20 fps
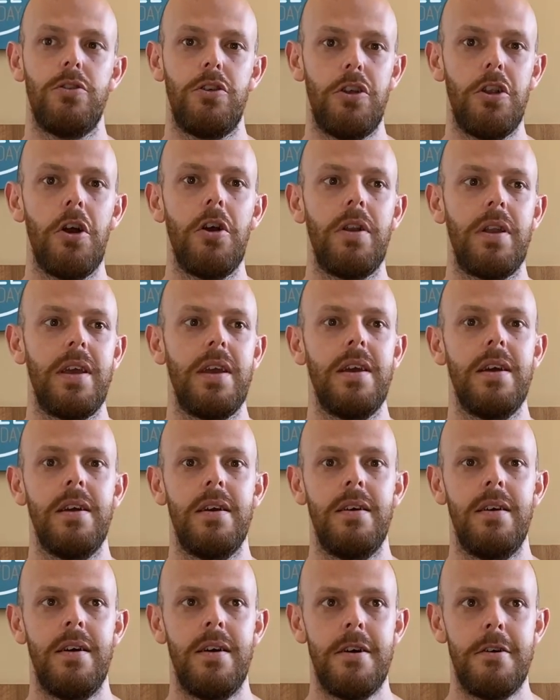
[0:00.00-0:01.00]
You don't
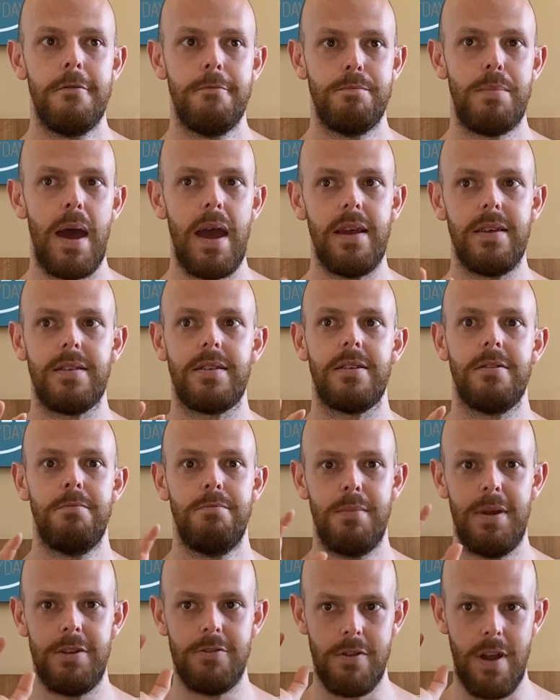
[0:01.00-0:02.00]
hear bass,
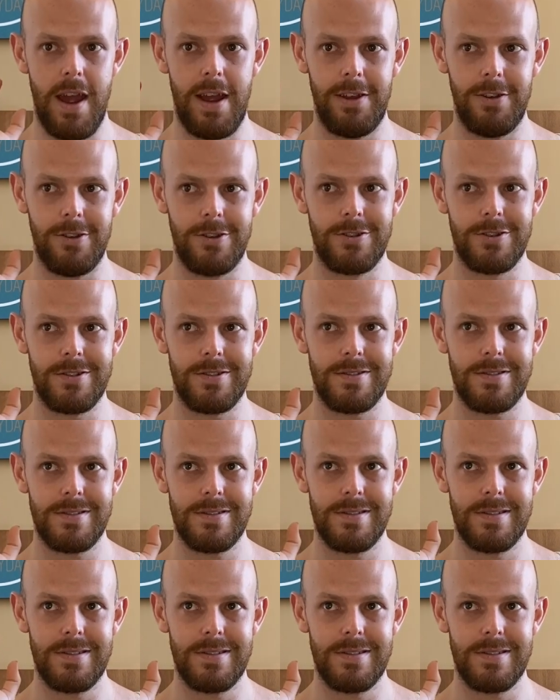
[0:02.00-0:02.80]
mid-range,